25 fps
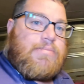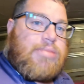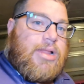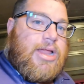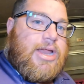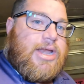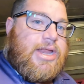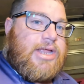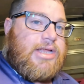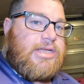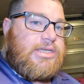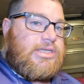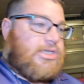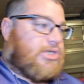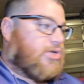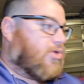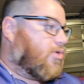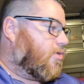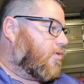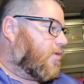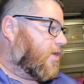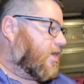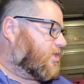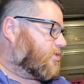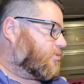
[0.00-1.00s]
plenty of
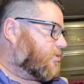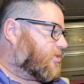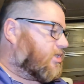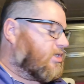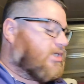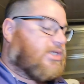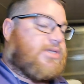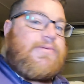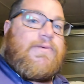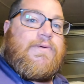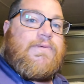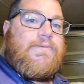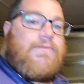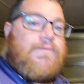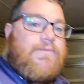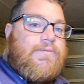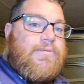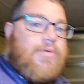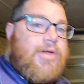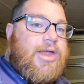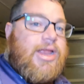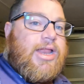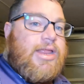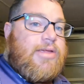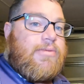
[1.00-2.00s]
storage, which is
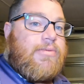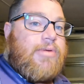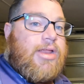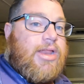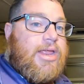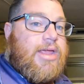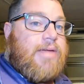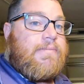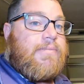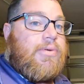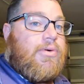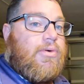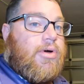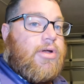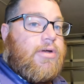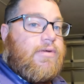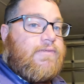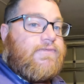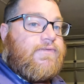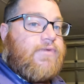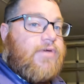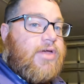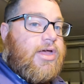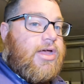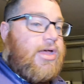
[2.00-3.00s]
really
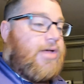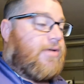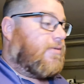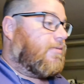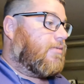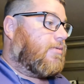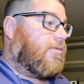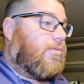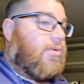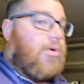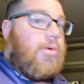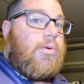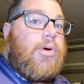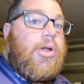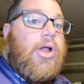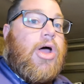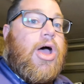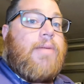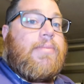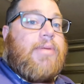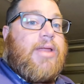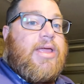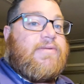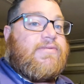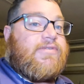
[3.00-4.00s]
important for, or what
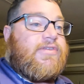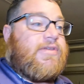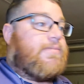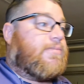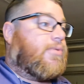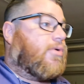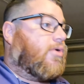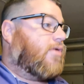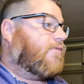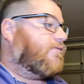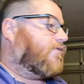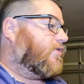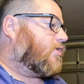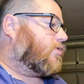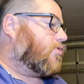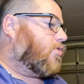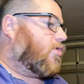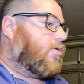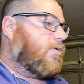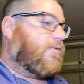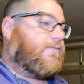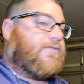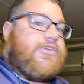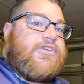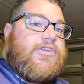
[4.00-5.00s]
I believe is important for
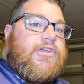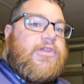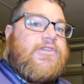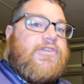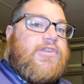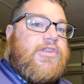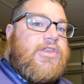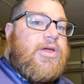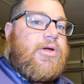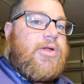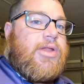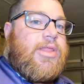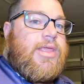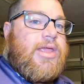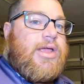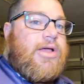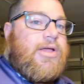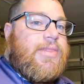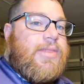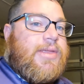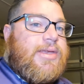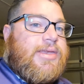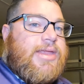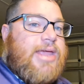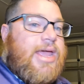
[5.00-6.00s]
tournament fishing, because you don't have anything on the